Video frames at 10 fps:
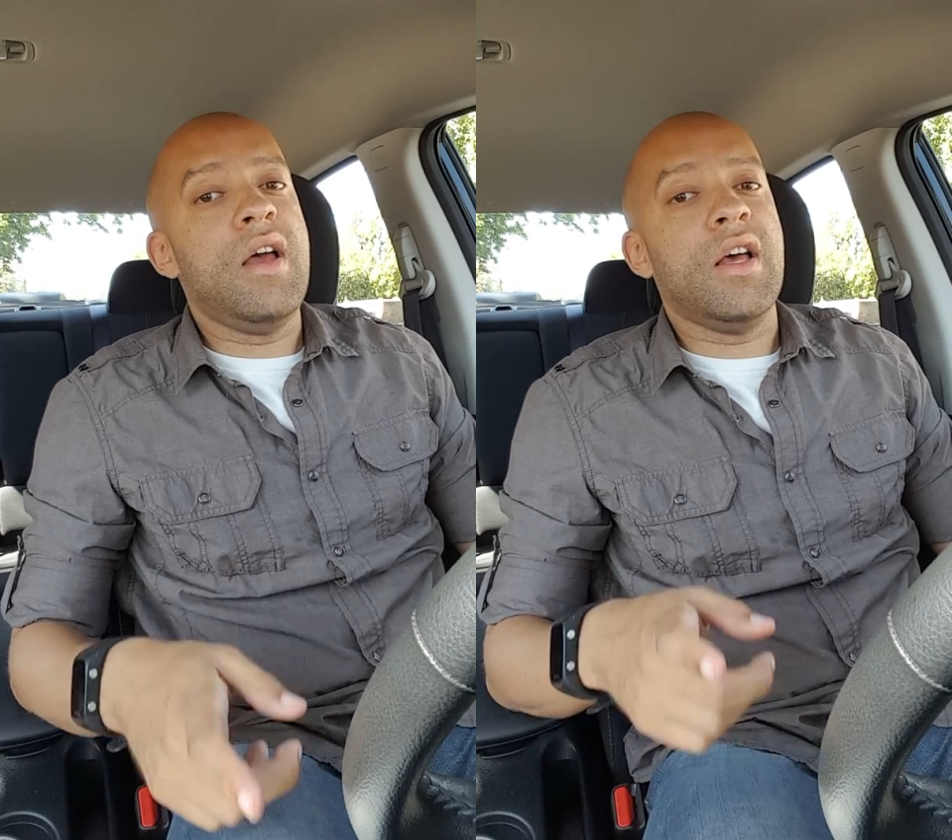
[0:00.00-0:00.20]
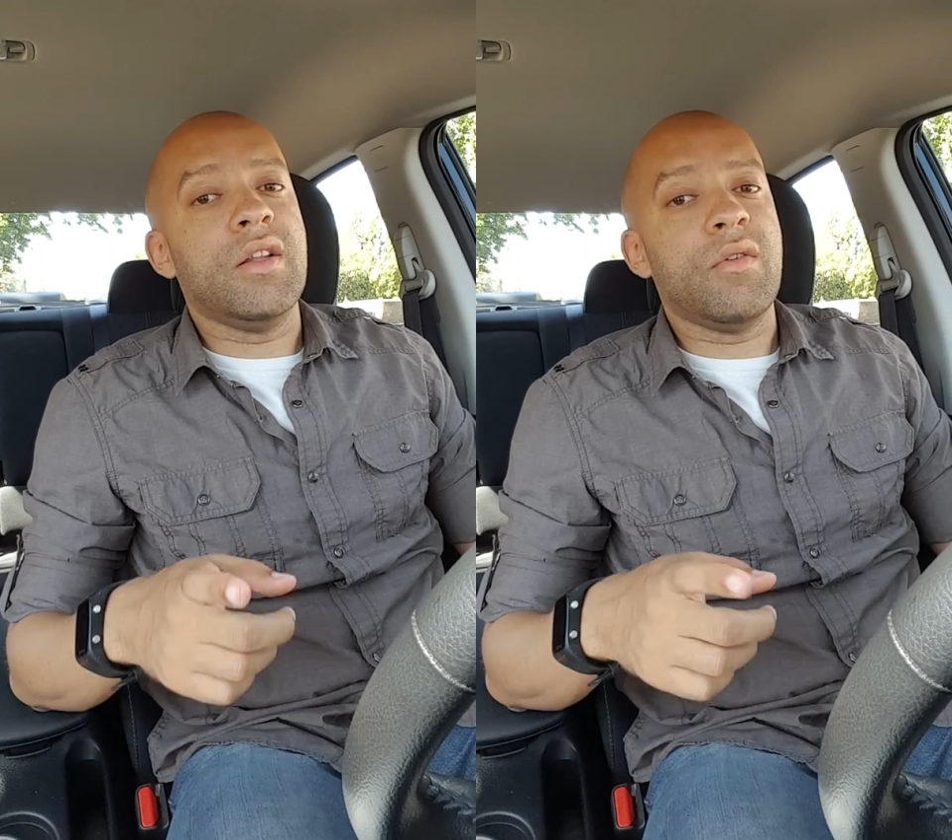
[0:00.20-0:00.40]

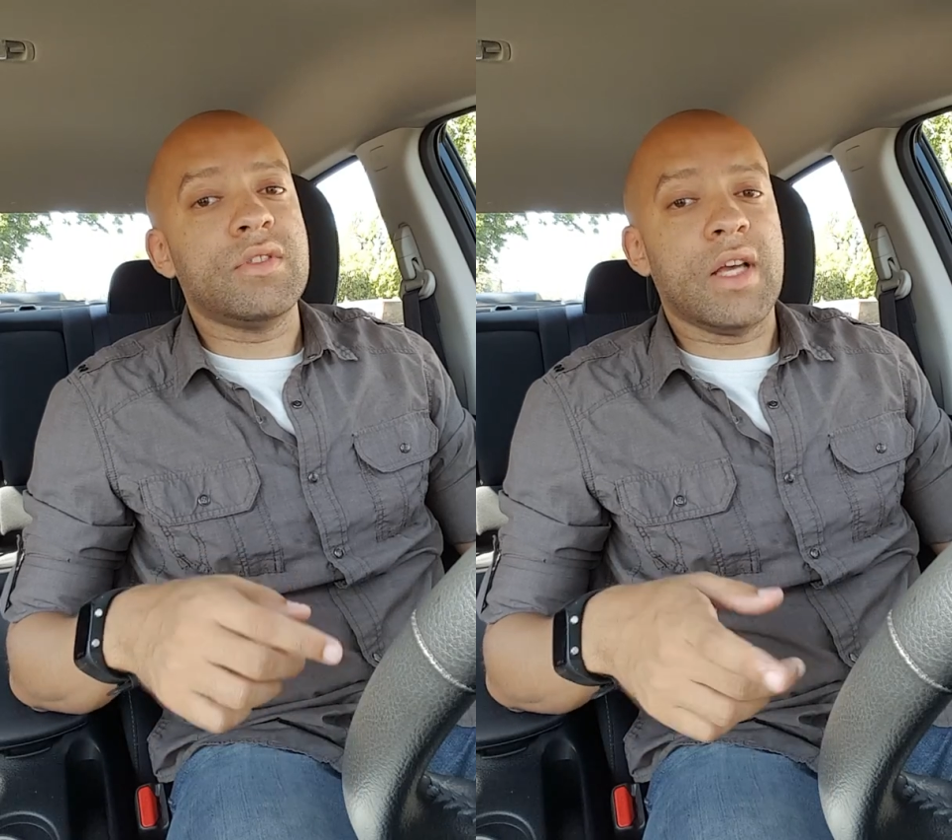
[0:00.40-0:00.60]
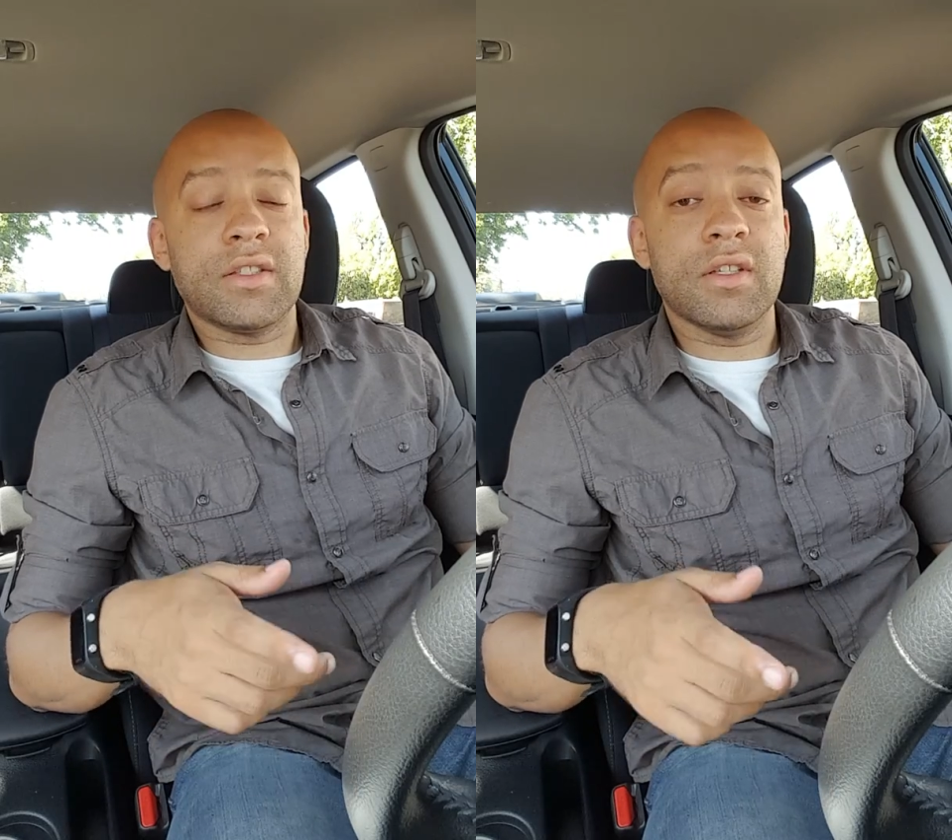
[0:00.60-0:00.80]
And the
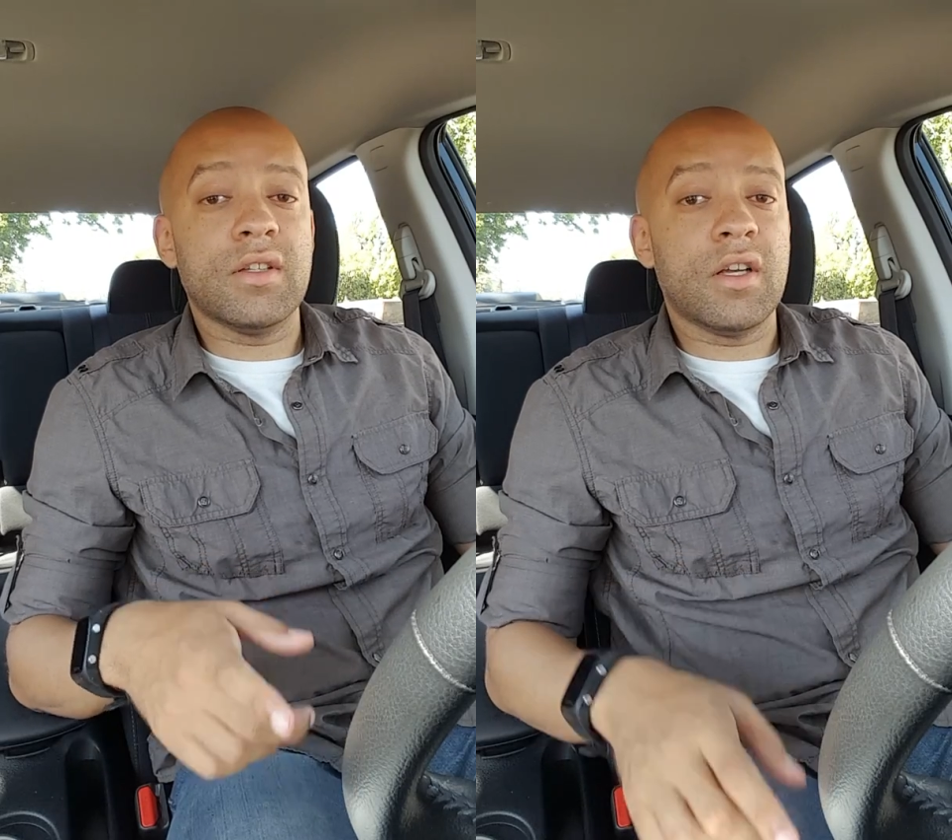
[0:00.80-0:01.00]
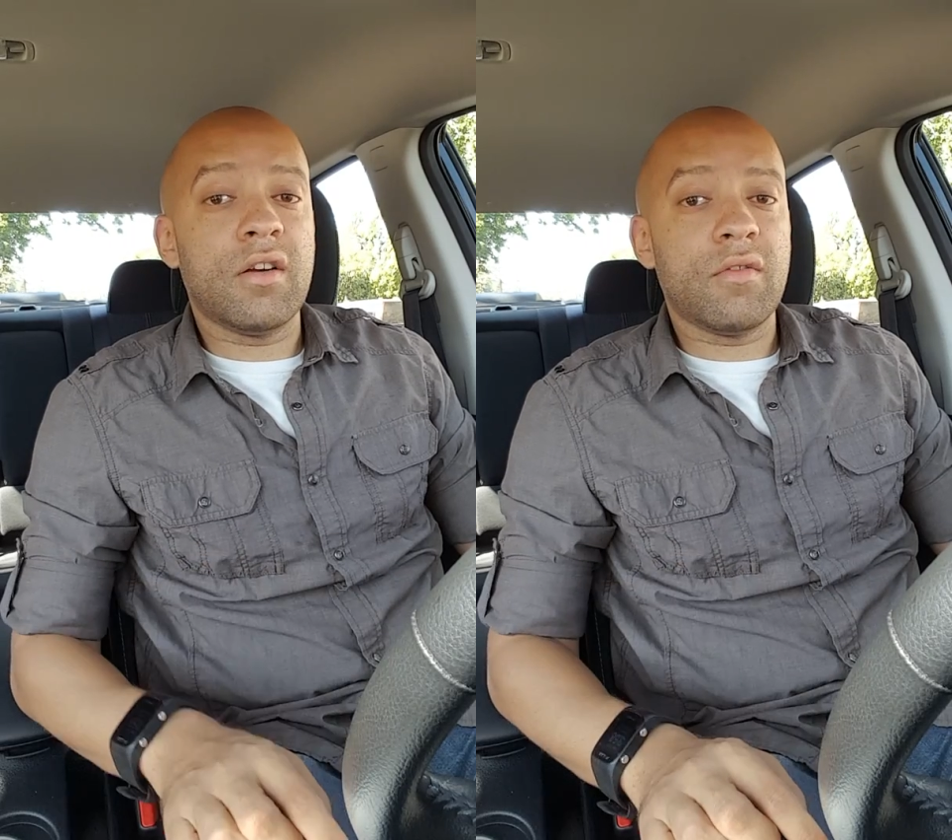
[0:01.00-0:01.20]
section
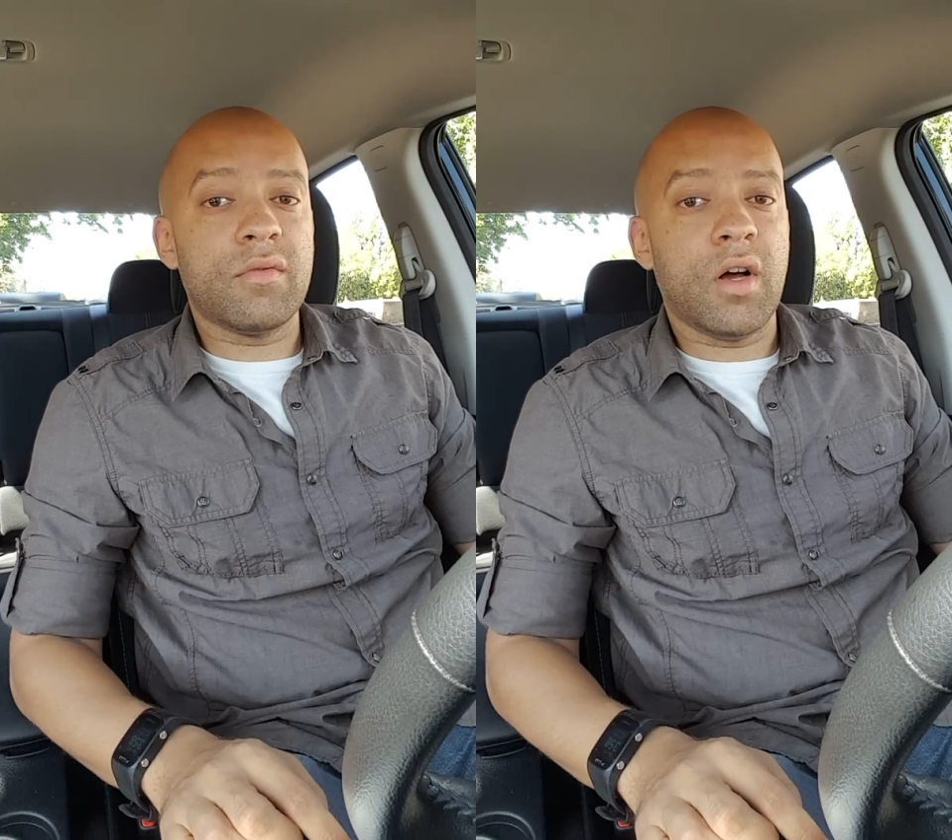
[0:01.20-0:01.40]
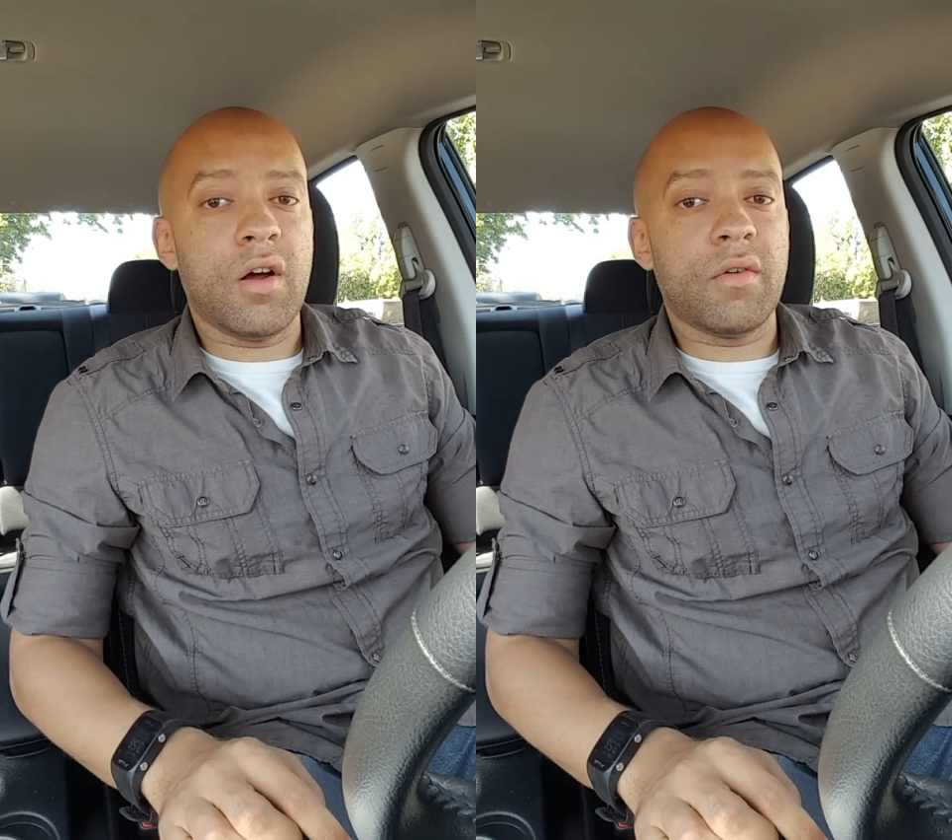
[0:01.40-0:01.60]
that they're
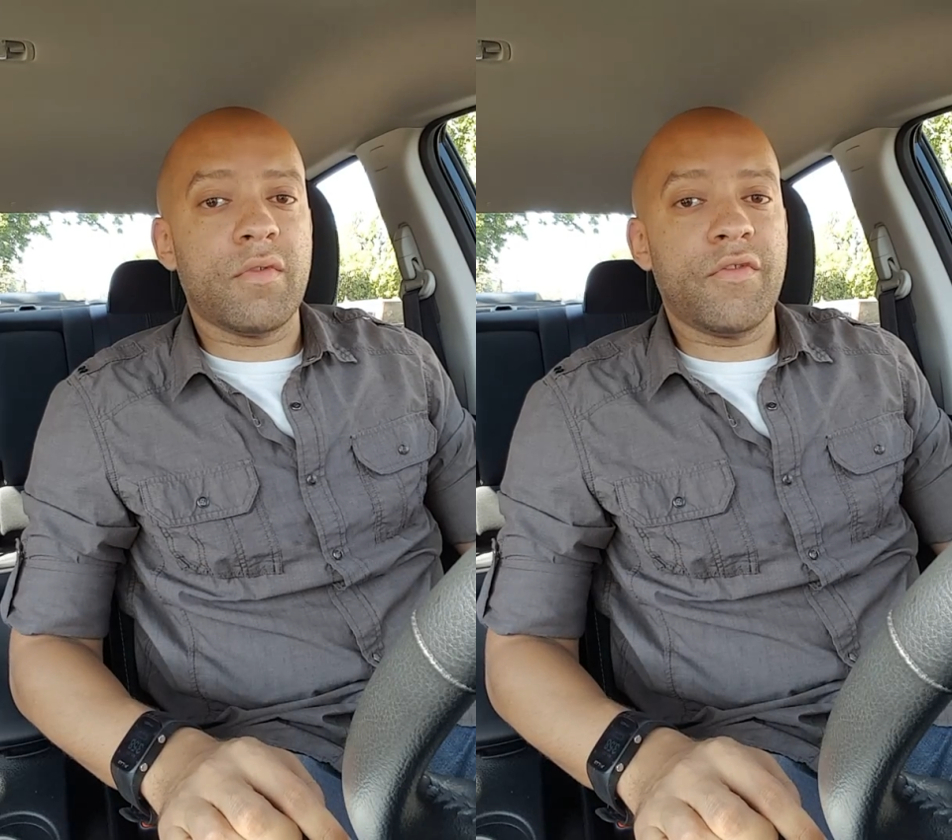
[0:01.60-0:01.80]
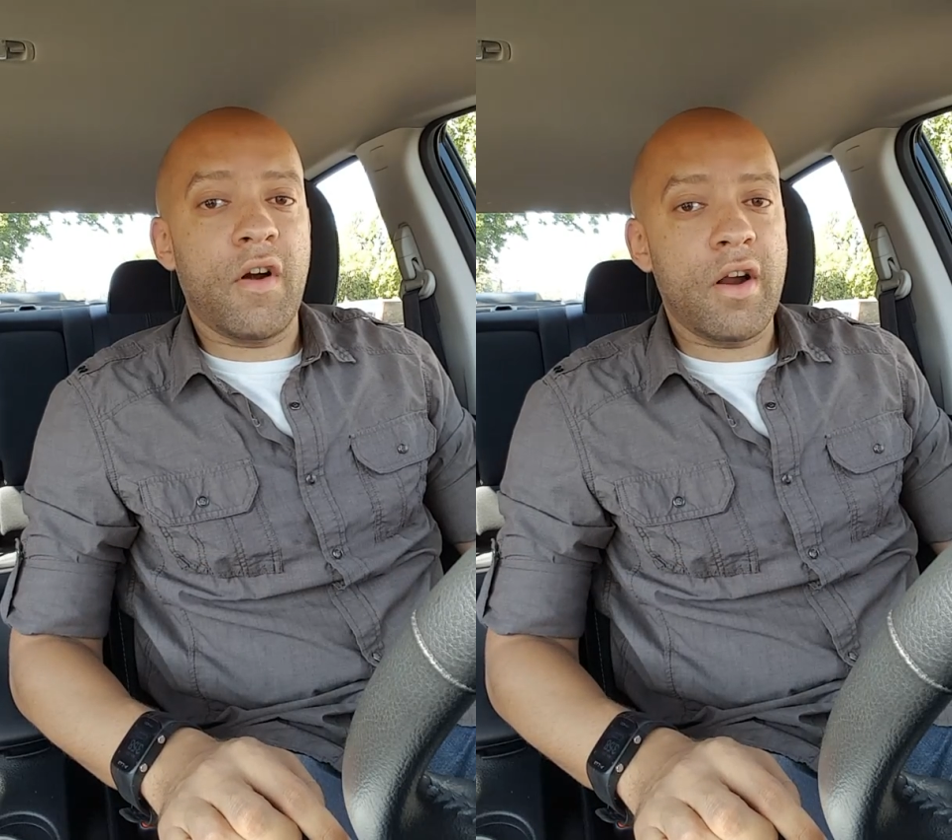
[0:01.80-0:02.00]

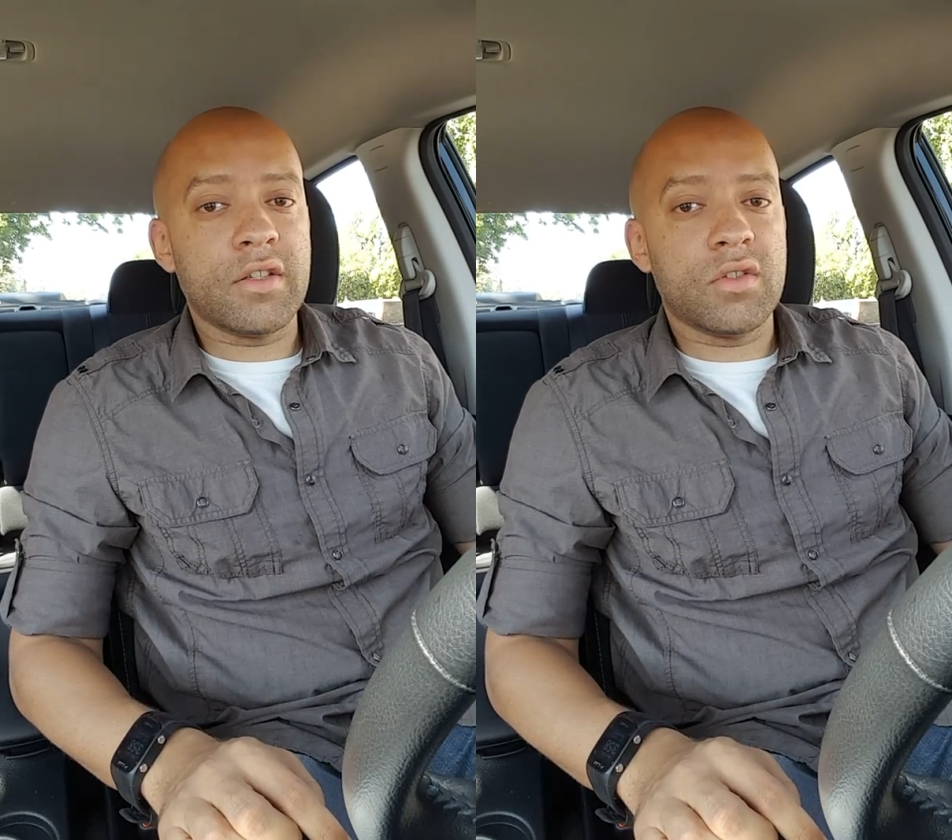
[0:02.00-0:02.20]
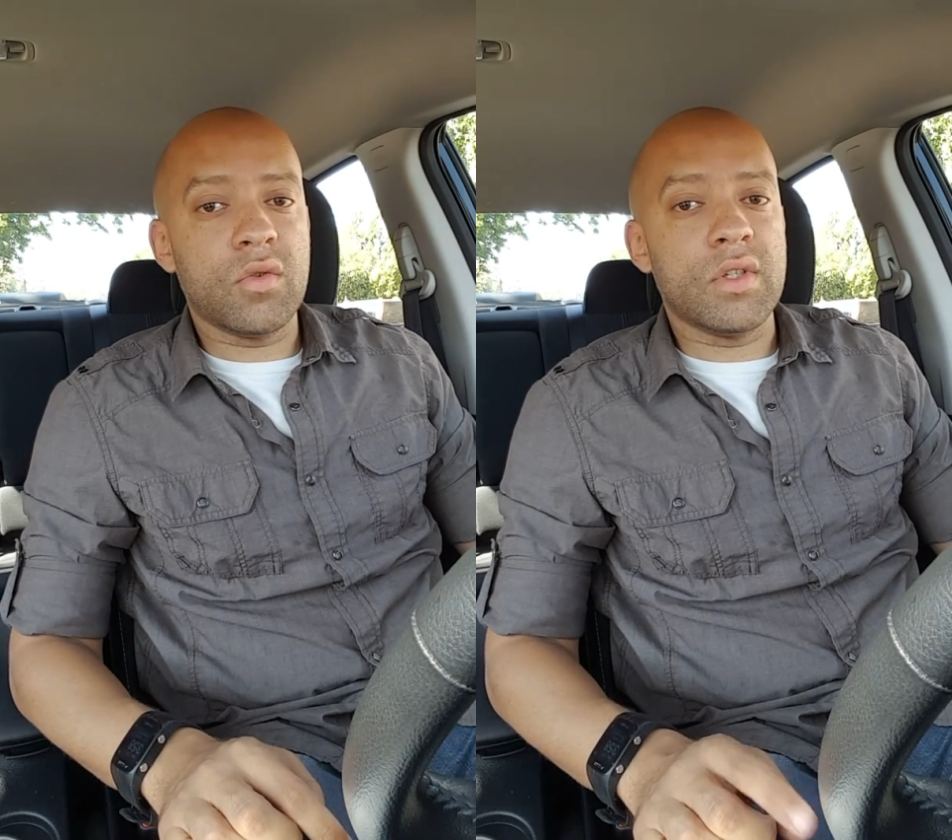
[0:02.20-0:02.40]

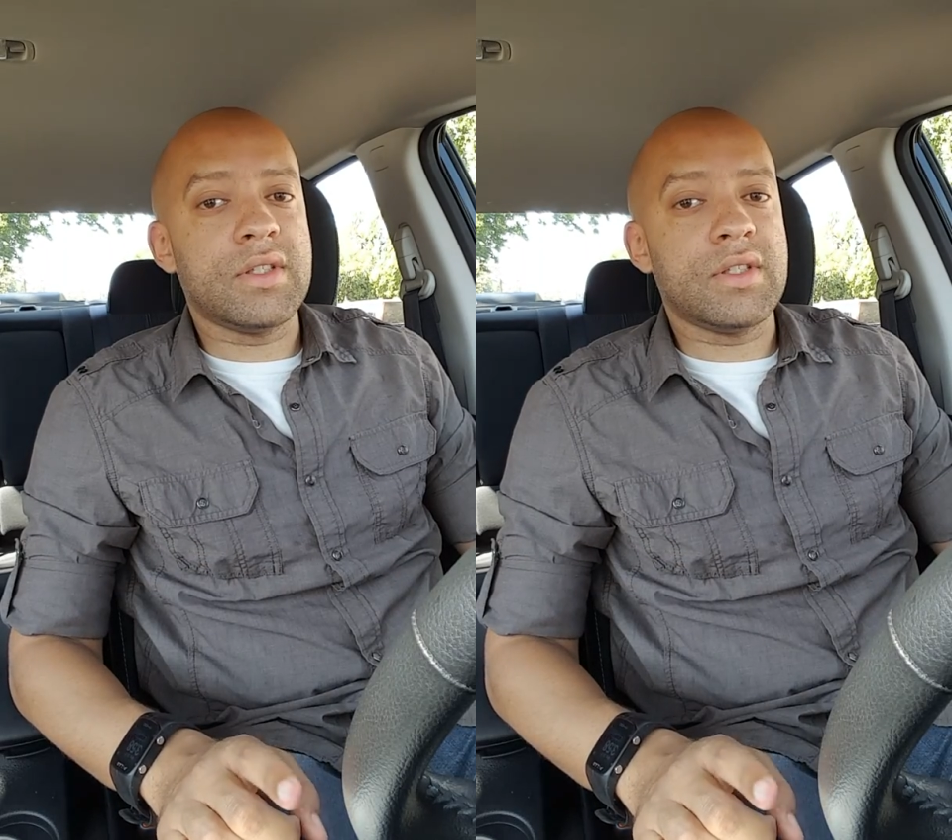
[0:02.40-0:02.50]
referring to